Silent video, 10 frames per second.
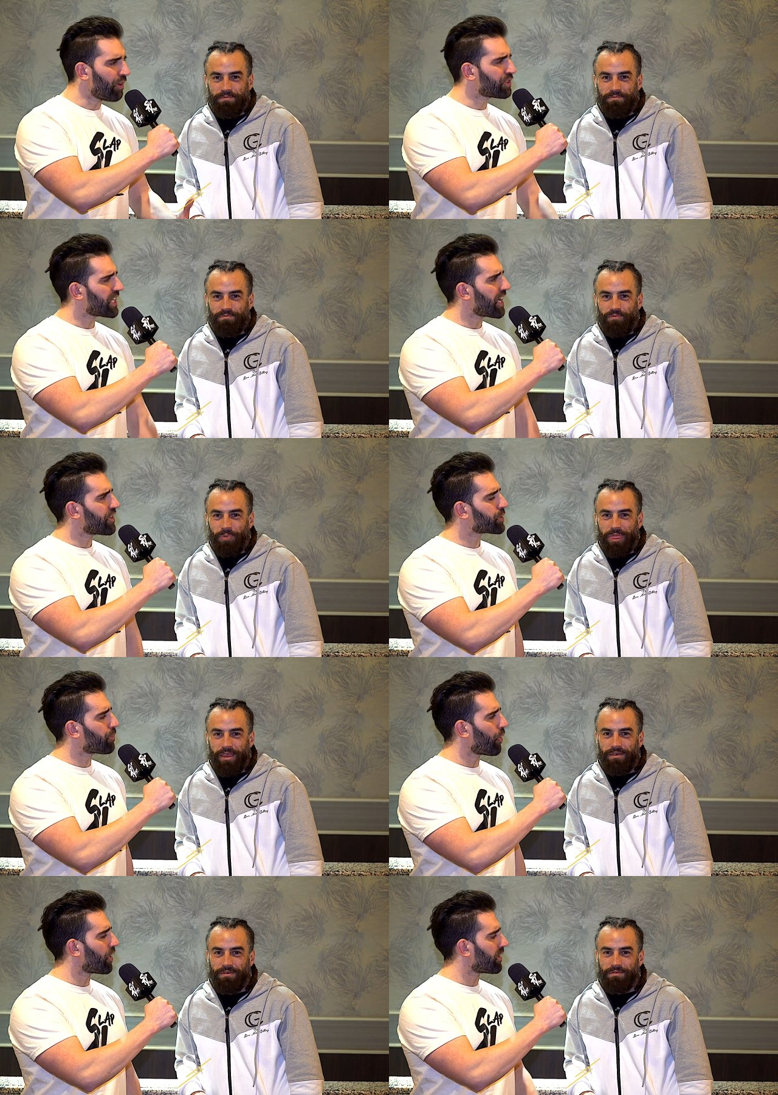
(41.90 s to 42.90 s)
Speaker 1: outside of the
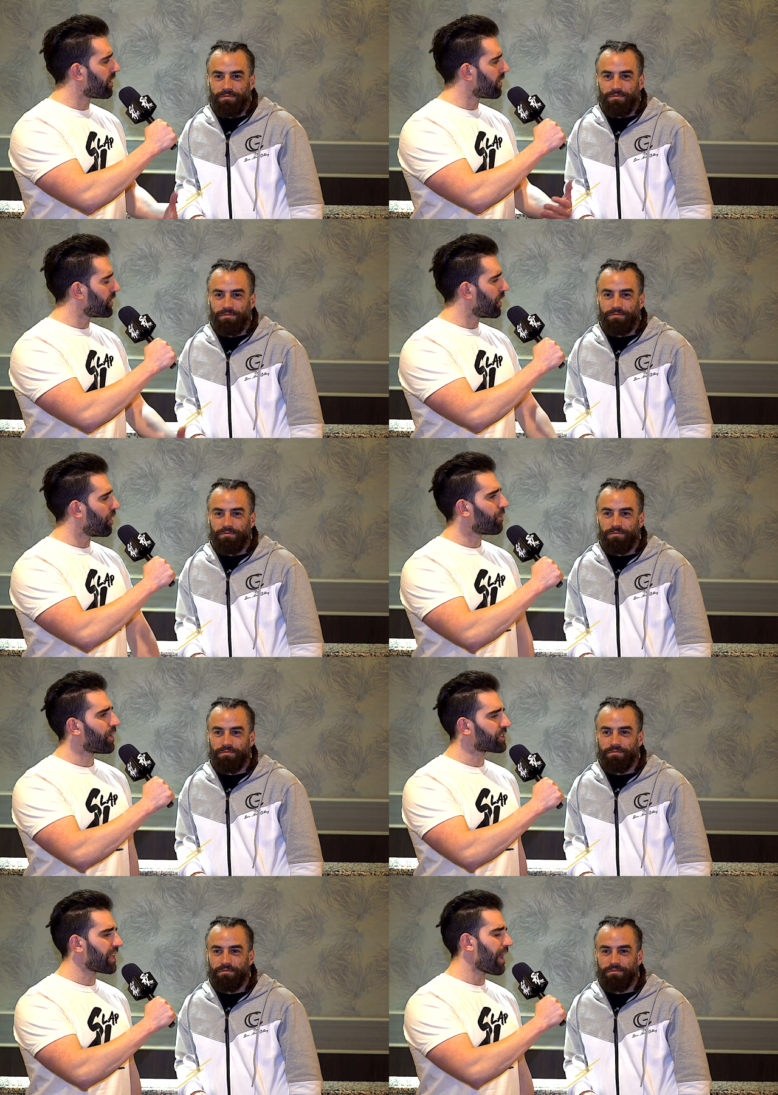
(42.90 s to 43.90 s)
sport, you know,
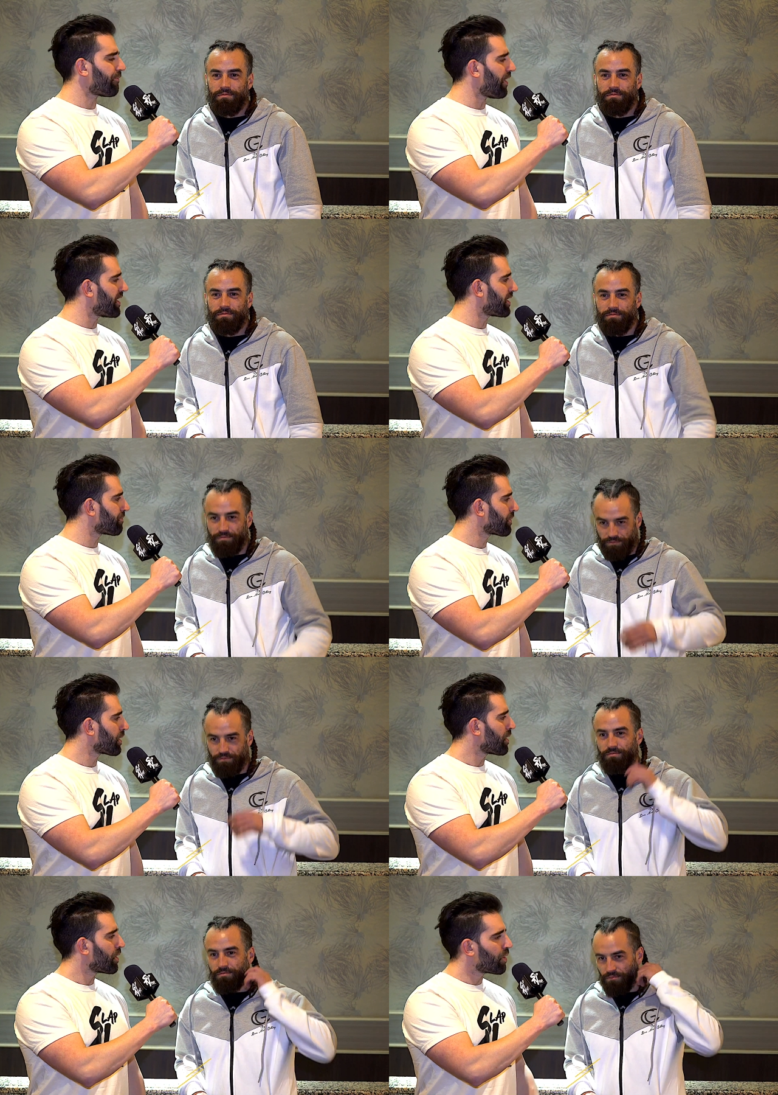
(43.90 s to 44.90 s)
a slap fighting,
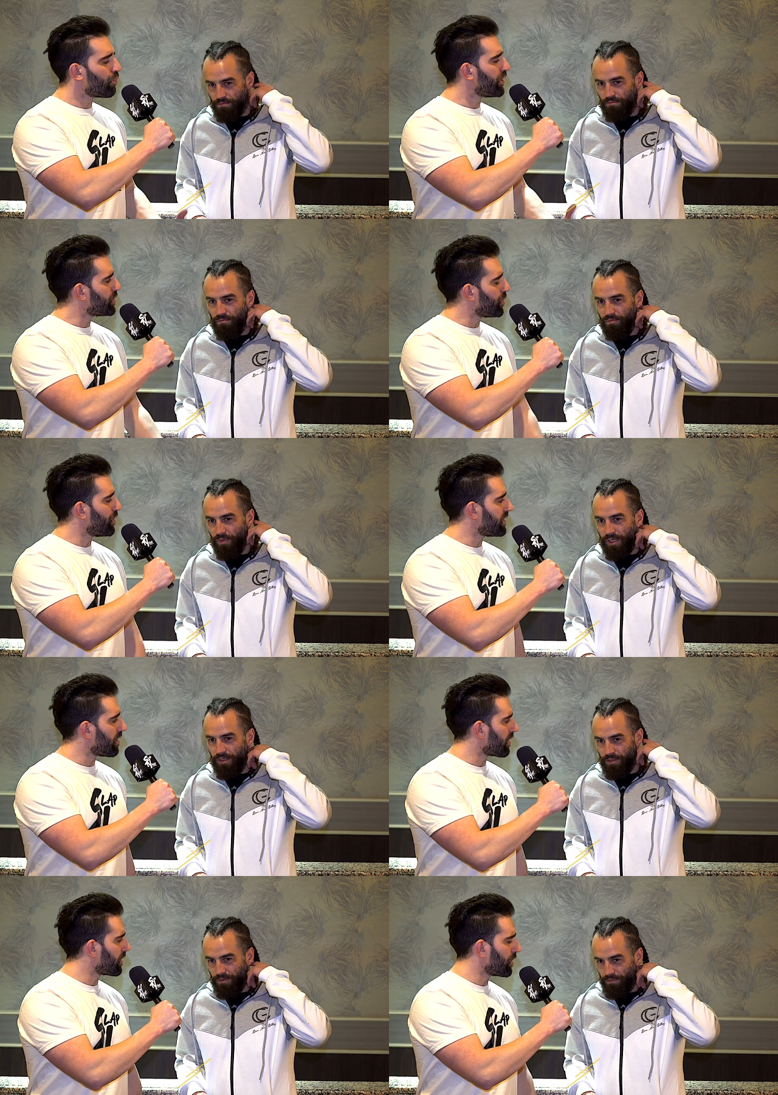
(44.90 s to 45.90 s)
what are you doing,
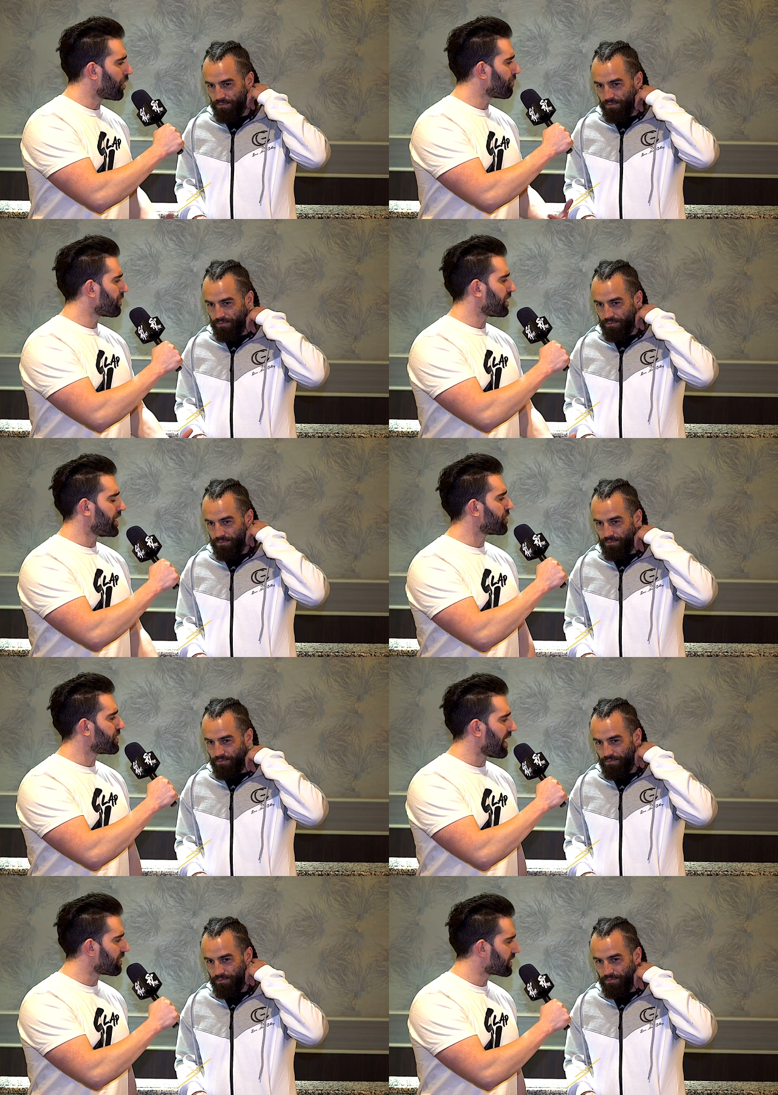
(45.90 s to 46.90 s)
you know, in your
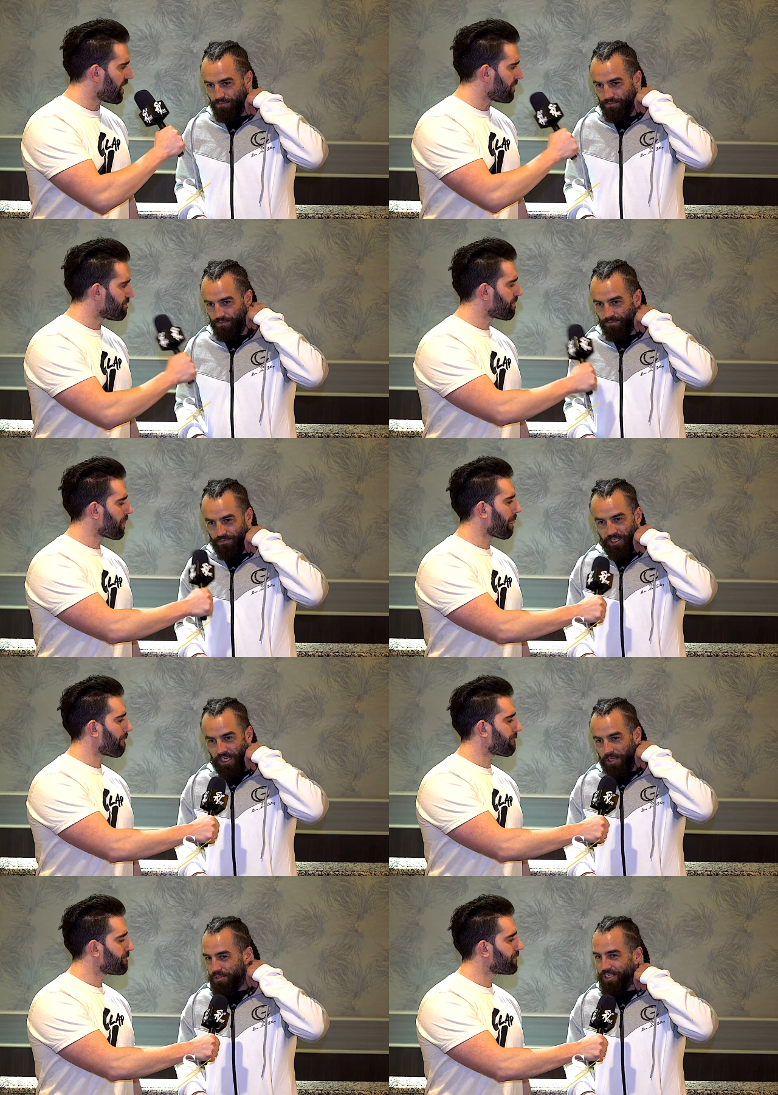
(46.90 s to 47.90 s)
downtime?
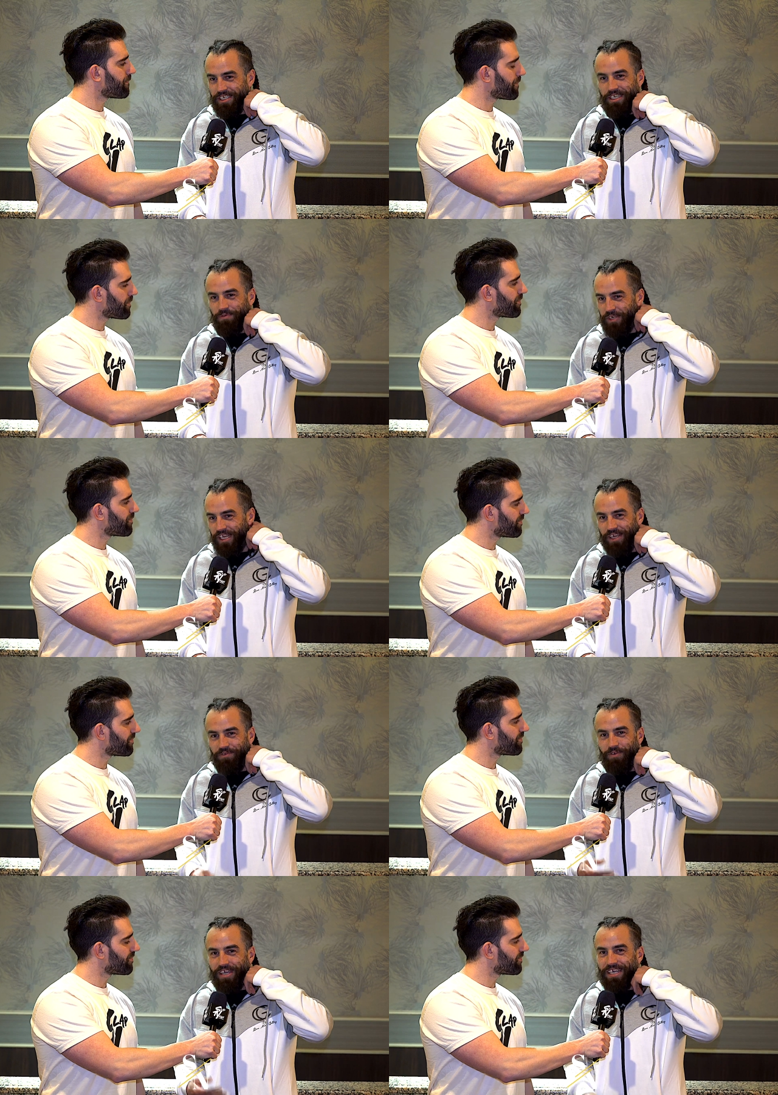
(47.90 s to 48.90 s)
Speaker 2: Same shit, different day,
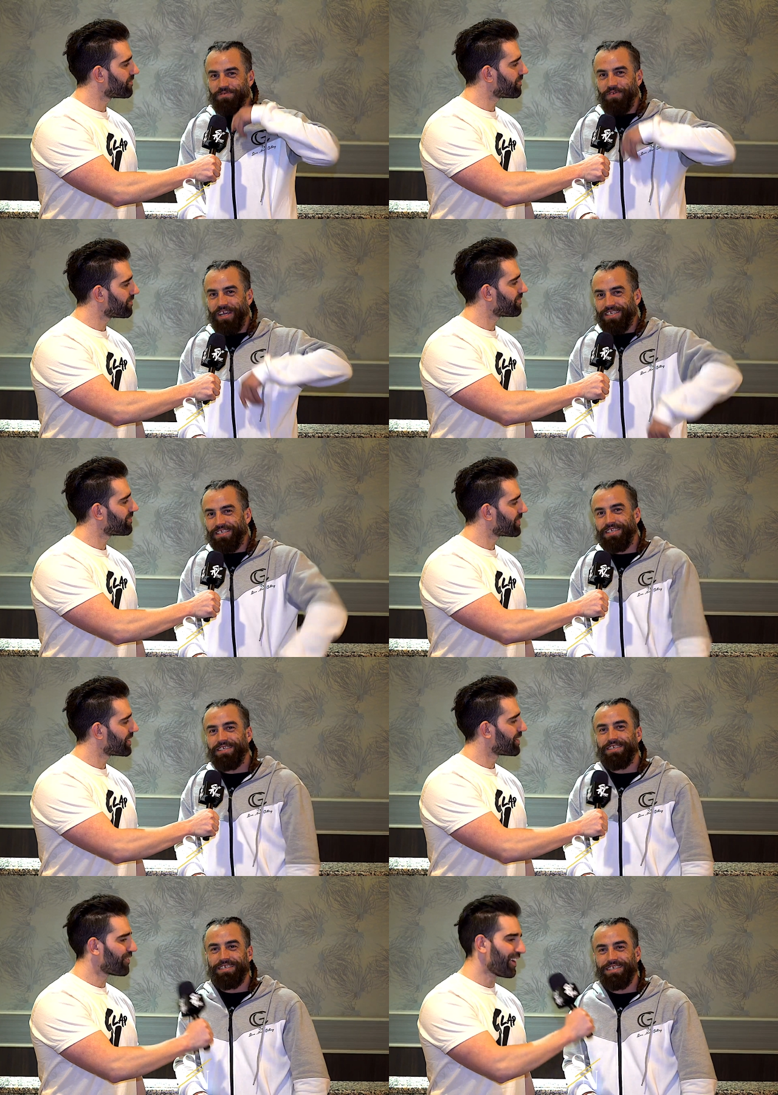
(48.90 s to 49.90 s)
fucking and fighting.
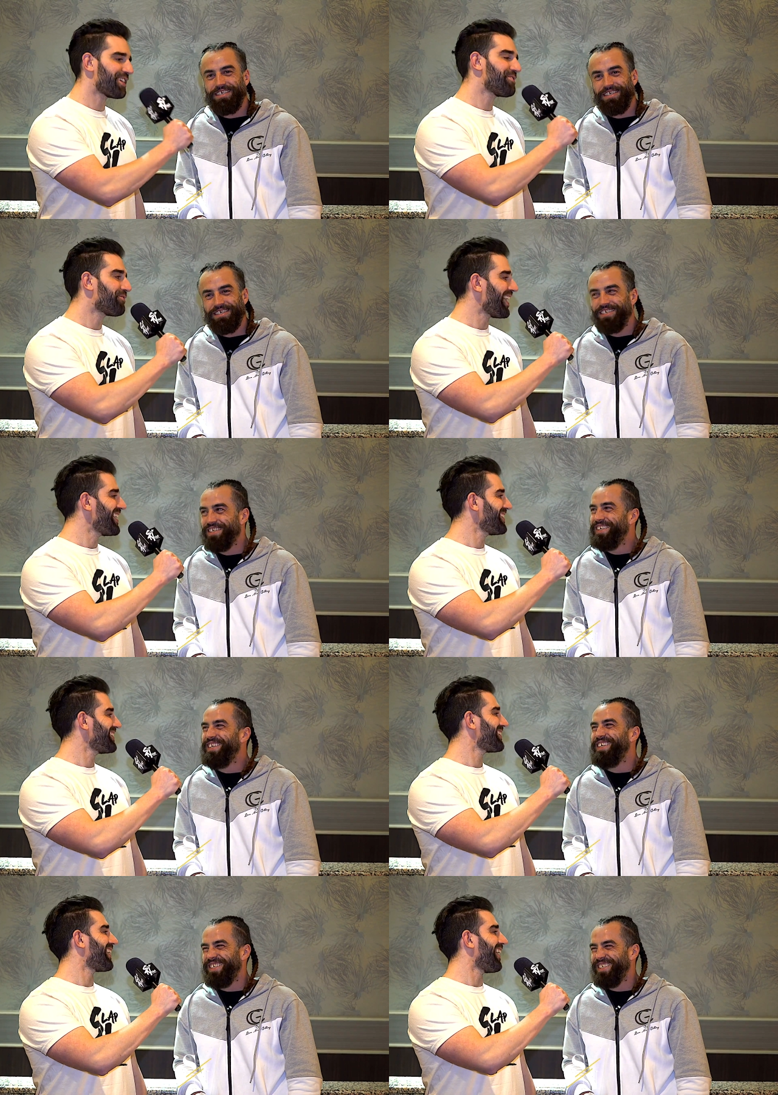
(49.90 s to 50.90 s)
Speaker 1: Fucking and
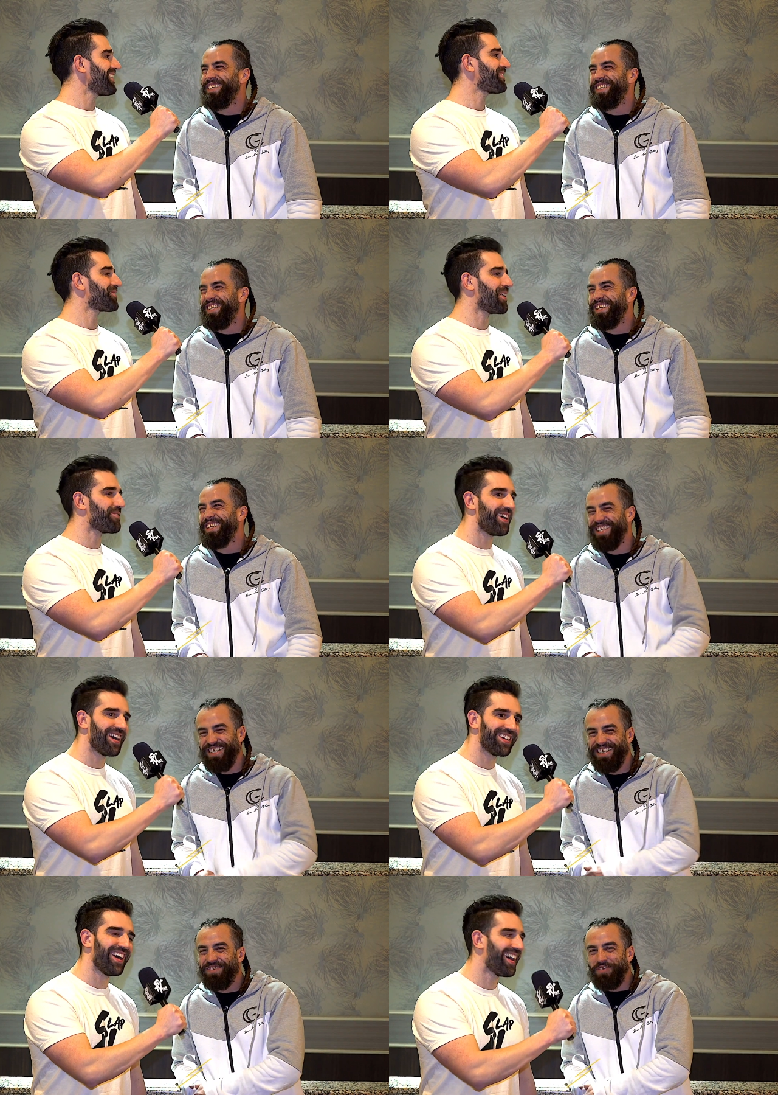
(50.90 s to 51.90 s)
fighting? Awesome, my
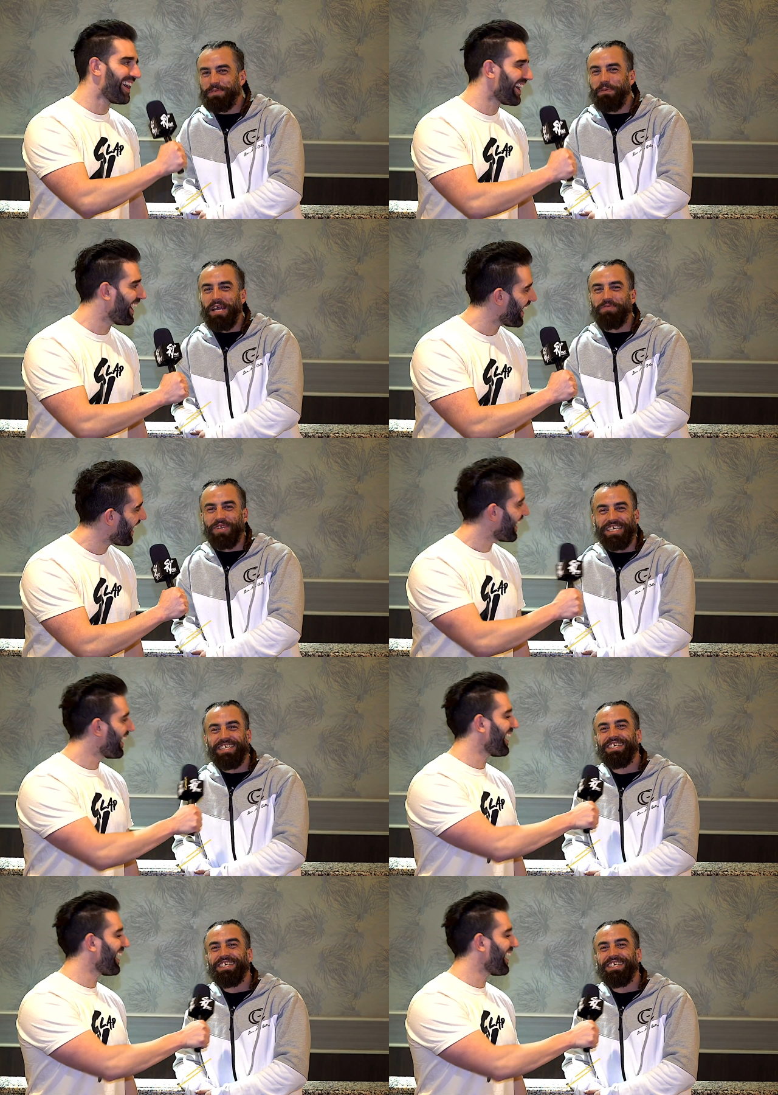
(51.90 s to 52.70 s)
man.
Speaker 2: Respectfully.